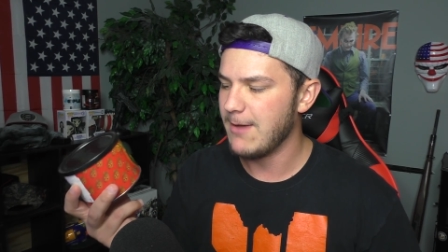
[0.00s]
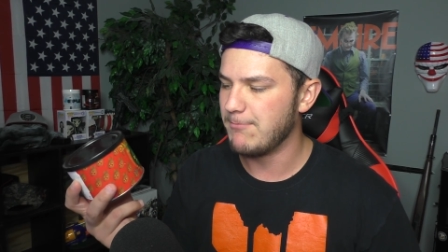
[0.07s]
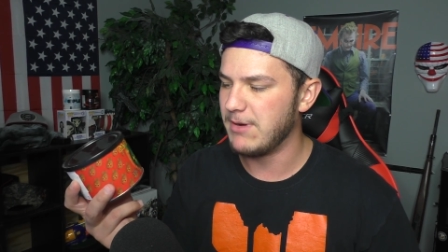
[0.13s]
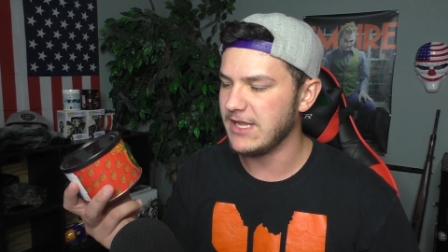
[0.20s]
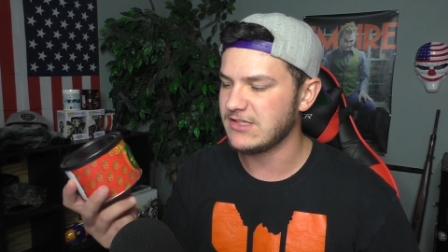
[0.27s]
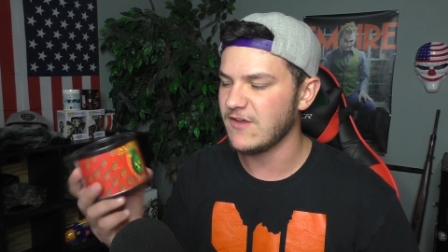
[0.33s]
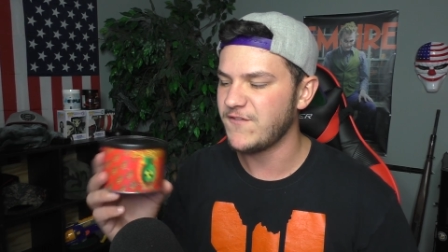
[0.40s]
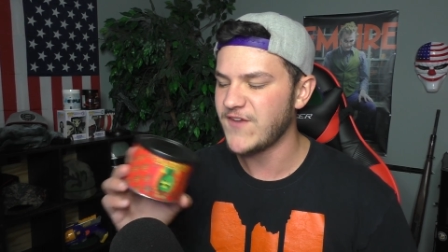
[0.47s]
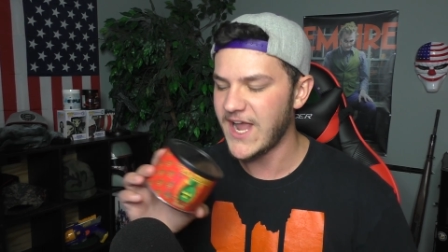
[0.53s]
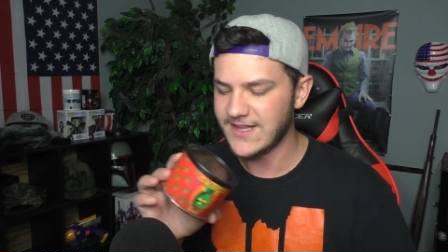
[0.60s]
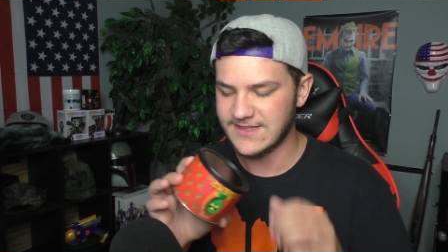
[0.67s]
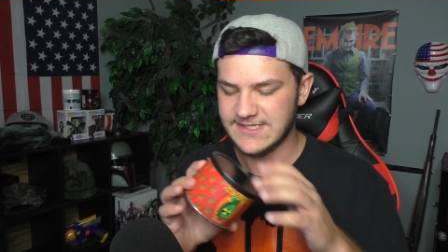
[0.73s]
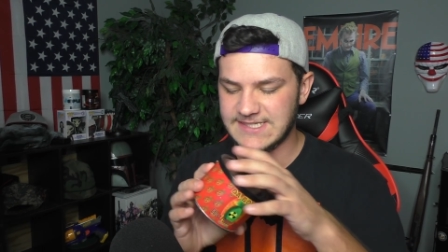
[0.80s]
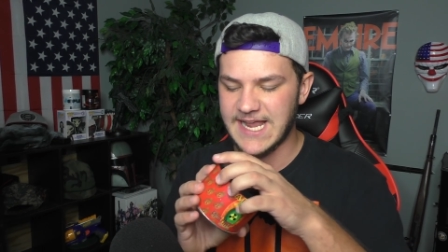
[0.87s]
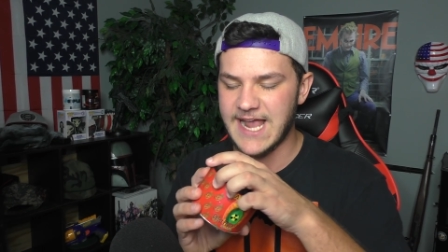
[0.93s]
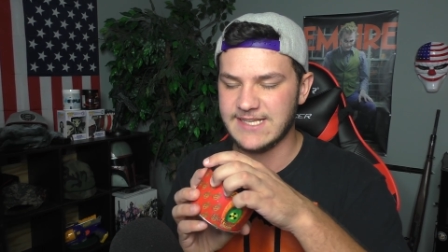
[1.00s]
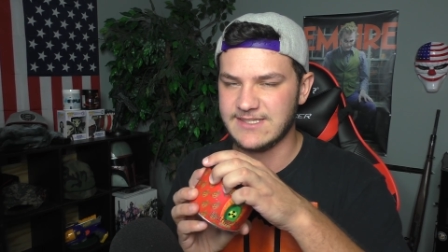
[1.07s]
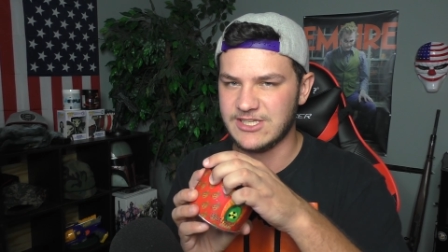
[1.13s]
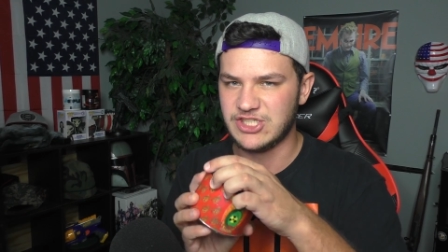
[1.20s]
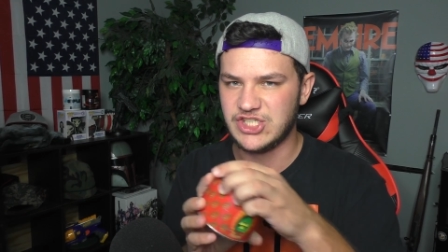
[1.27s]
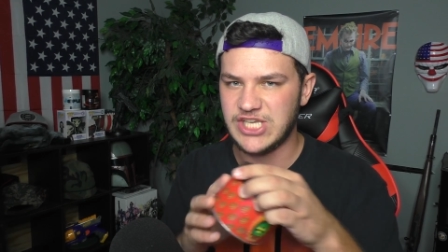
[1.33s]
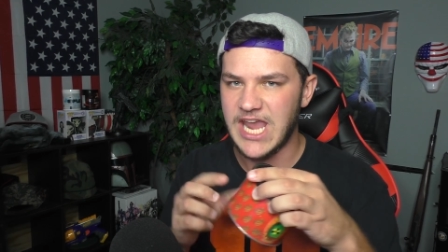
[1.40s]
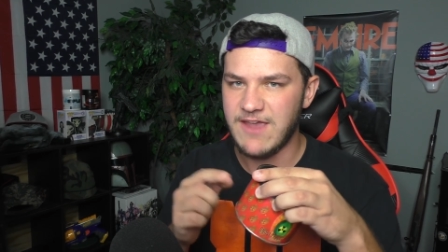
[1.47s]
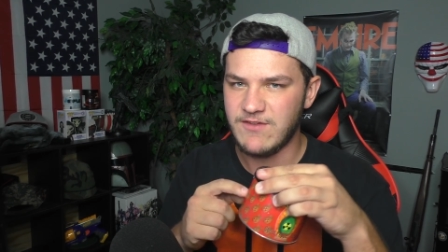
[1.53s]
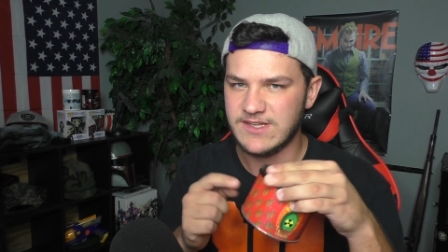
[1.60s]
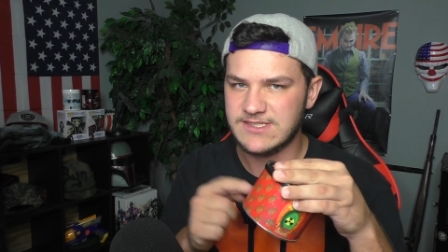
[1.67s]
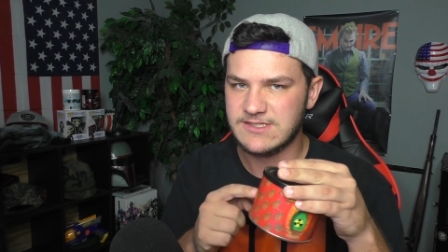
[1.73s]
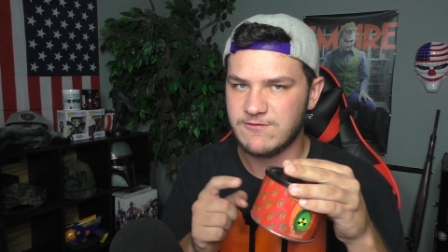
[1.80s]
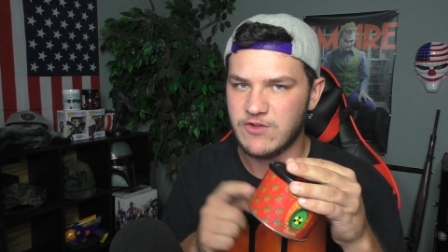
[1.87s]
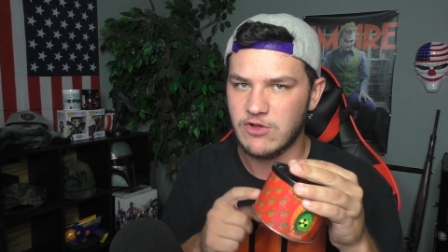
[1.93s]
but the fact this has like
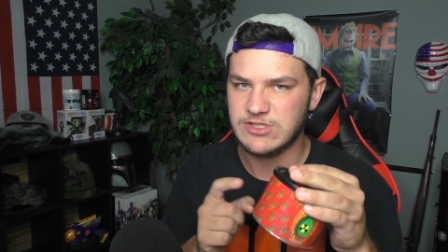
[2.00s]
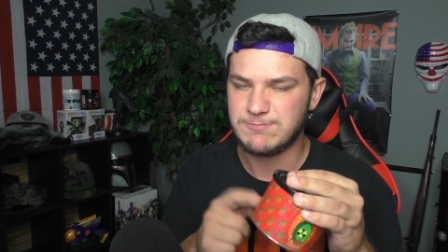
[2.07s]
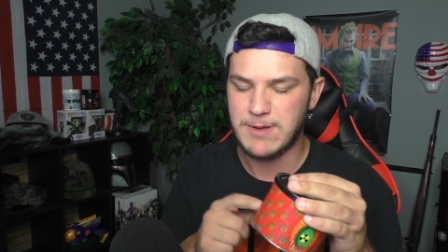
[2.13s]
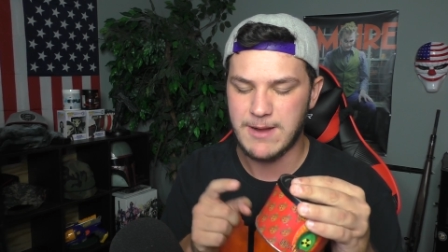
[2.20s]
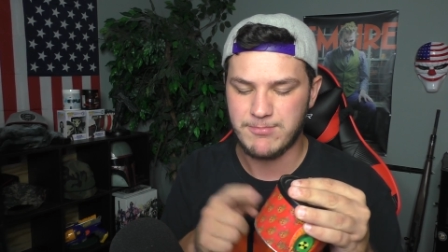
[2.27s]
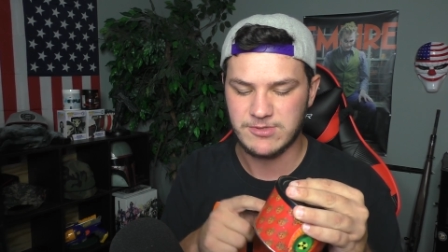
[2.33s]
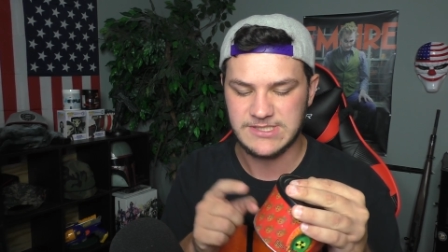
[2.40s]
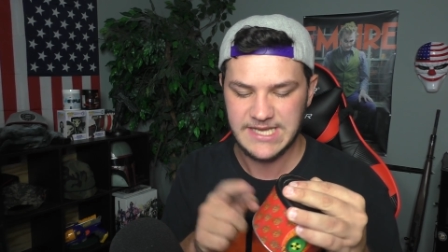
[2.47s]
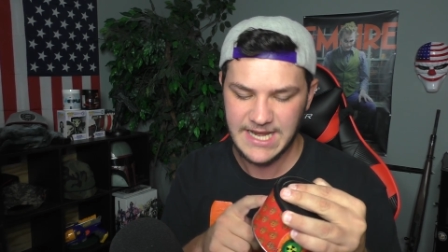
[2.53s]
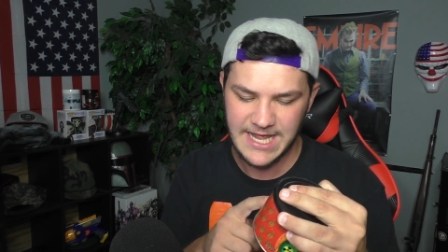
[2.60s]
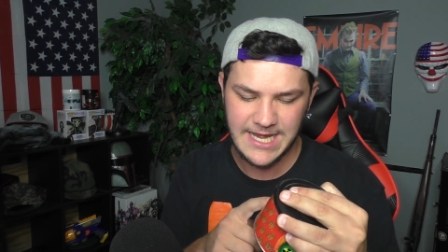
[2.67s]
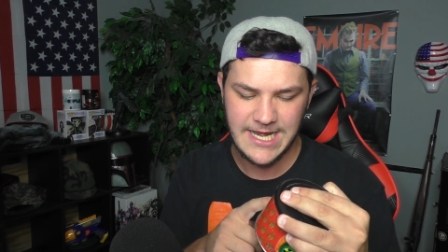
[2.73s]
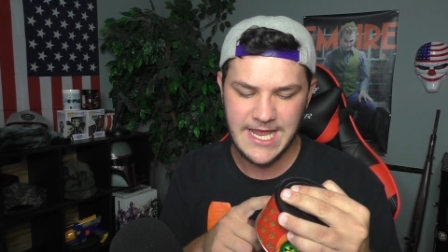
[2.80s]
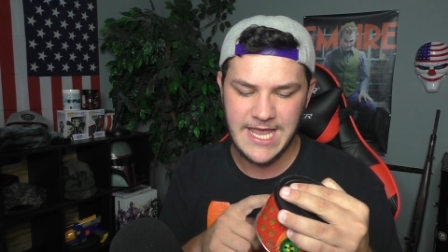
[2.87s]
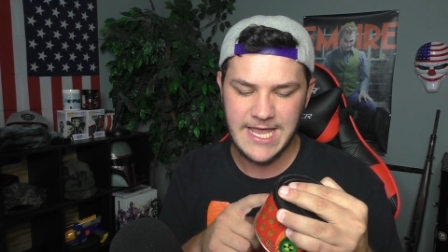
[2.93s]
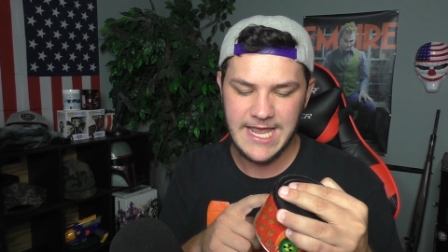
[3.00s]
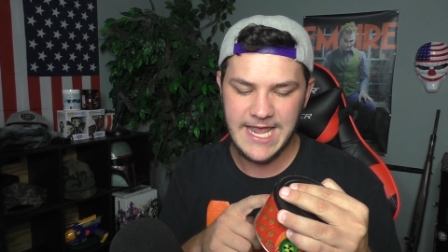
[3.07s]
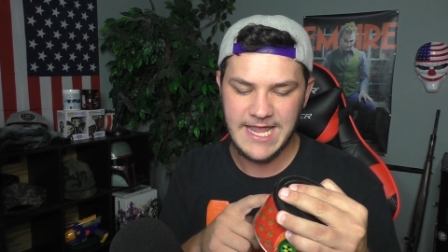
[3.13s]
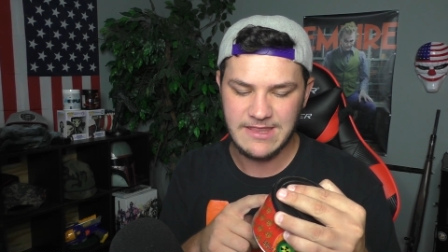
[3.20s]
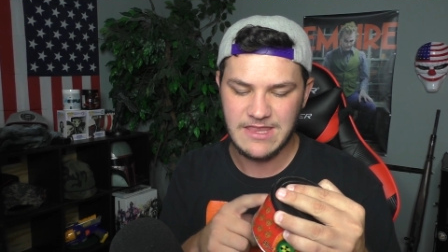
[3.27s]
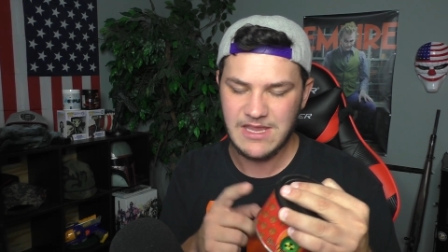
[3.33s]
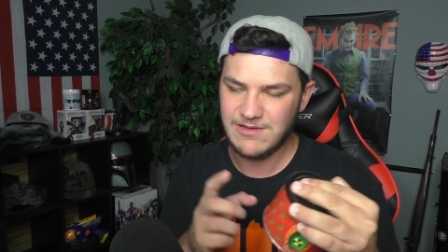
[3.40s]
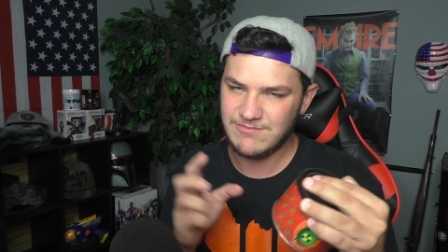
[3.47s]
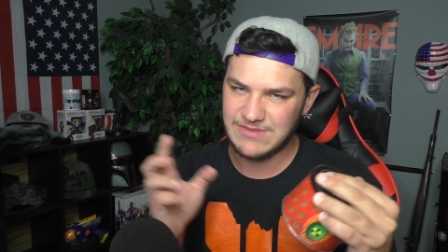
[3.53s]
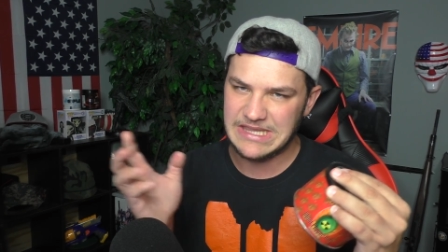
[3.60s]
shavings of ghost peppers in it, it,